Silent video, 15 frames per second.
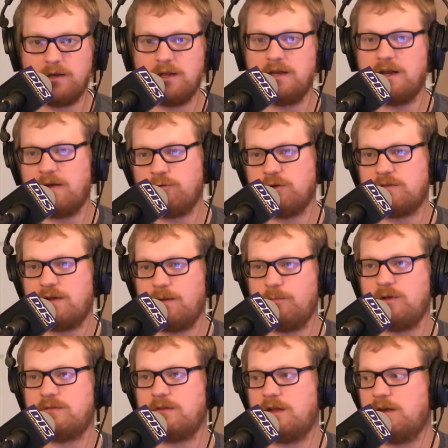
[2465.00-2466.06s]
and every time
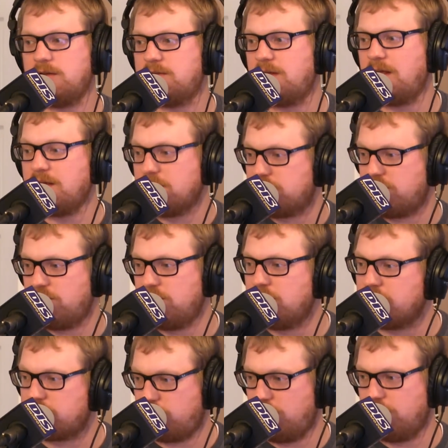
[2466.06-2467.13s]
we said take it to the
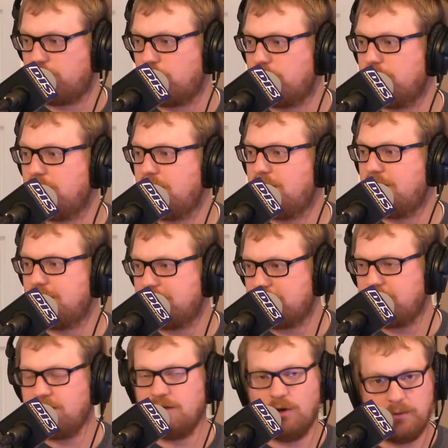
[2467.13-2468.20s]
next level,
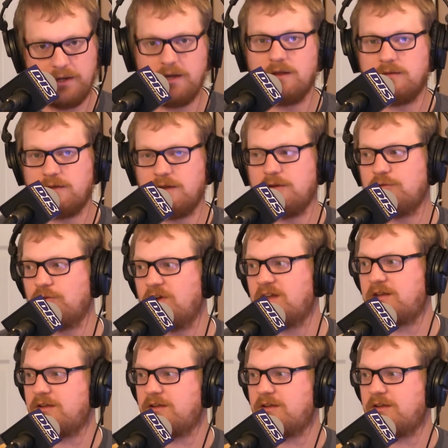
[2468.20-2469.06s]
go ahead and take a drink.